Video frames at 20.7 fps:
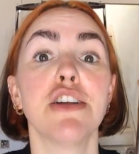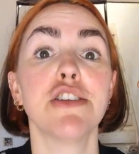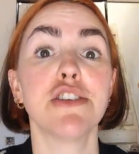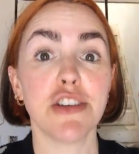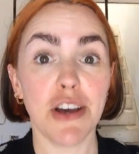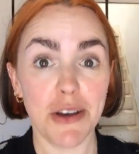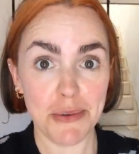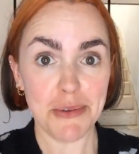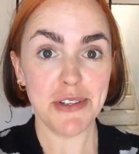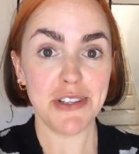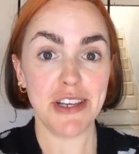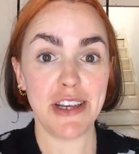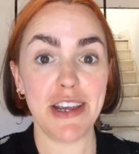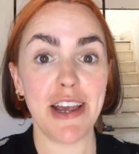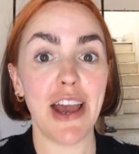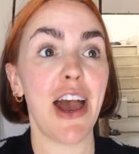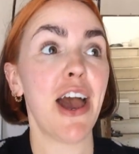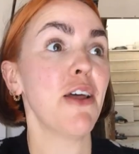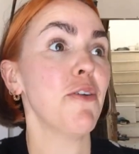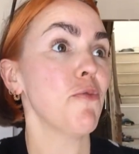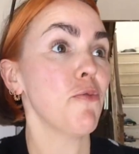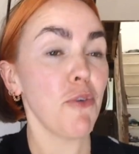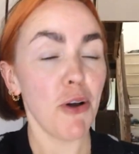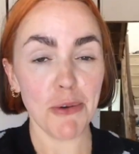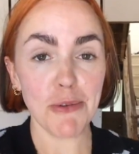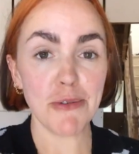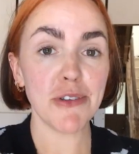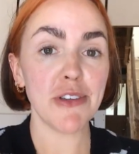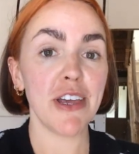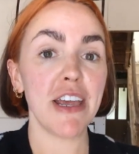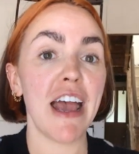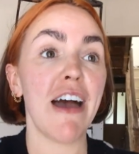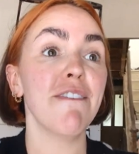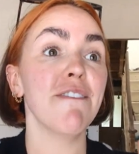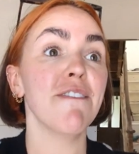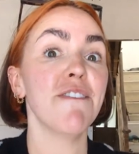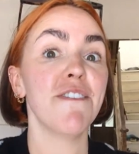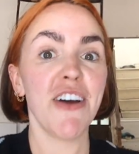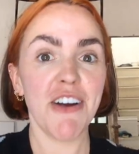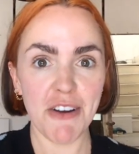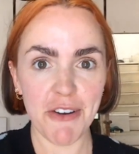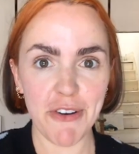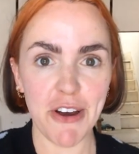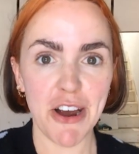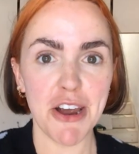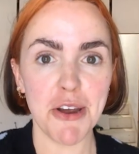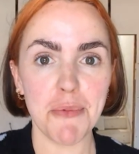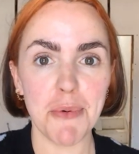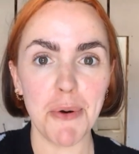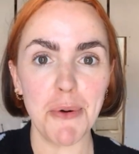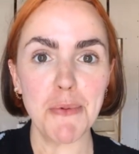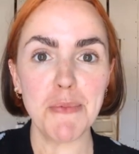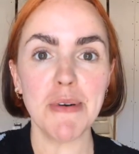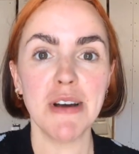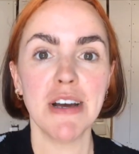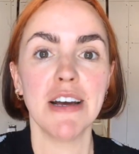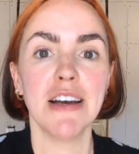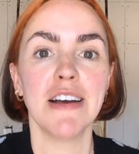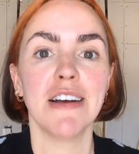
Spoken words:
toasty and roasty and very, very warm.